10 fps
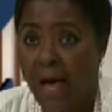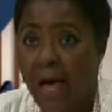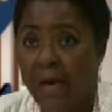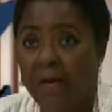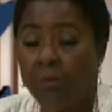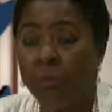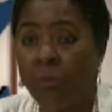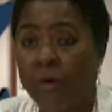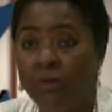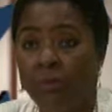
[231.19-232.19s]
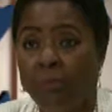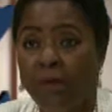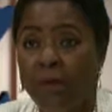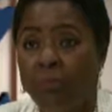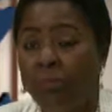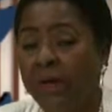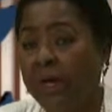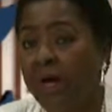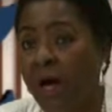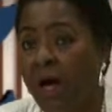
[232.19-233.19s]
I am going to be
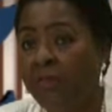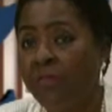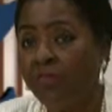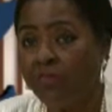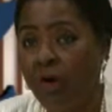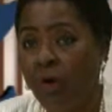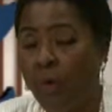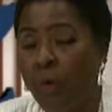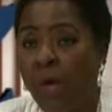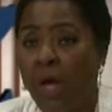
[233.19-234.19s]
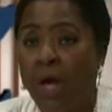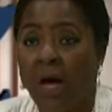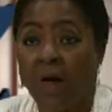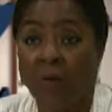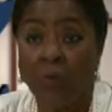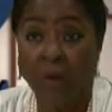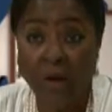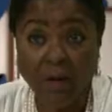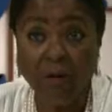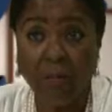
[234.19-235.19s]
bringing on the show on a
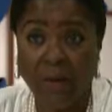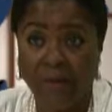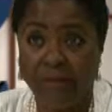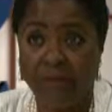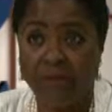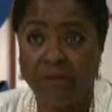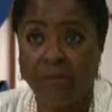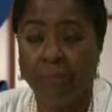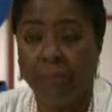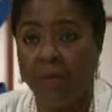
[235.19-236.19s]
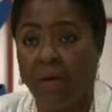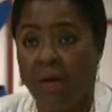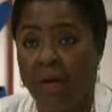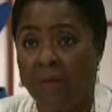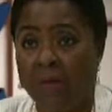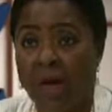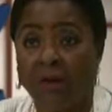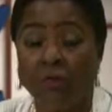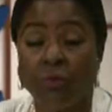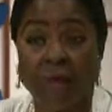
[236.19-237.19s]
regular basis Dr.